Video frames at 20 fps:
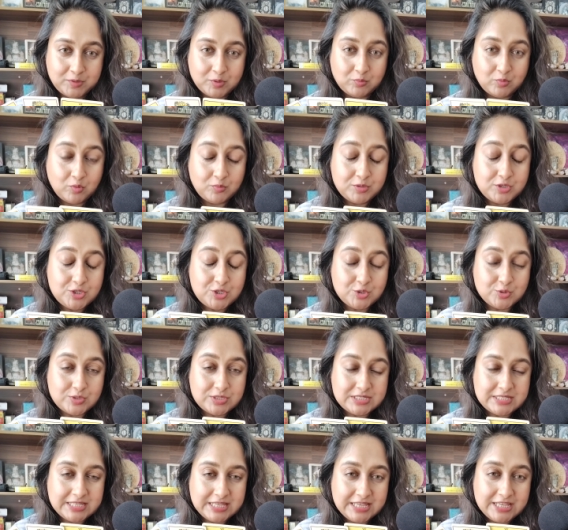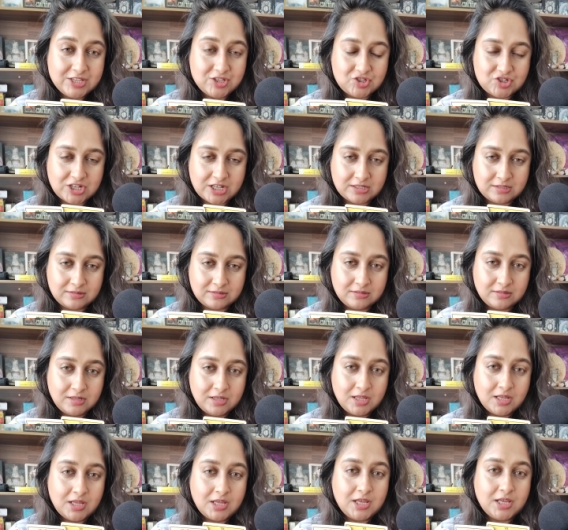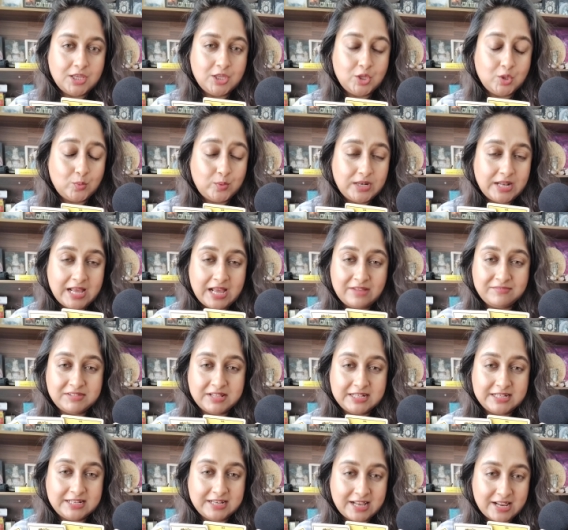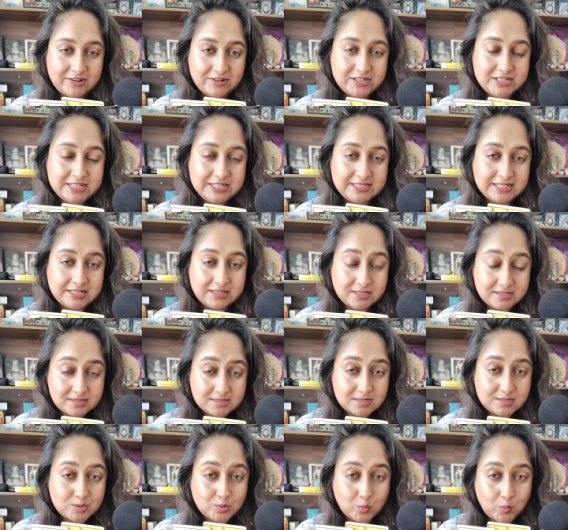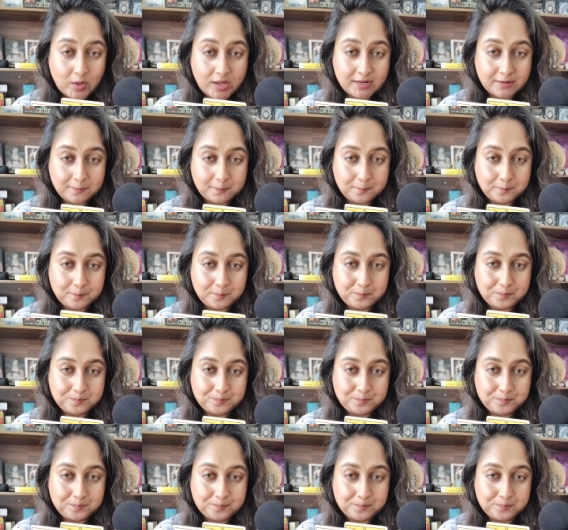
The moment you see each other, you will have that clarity that this is the one.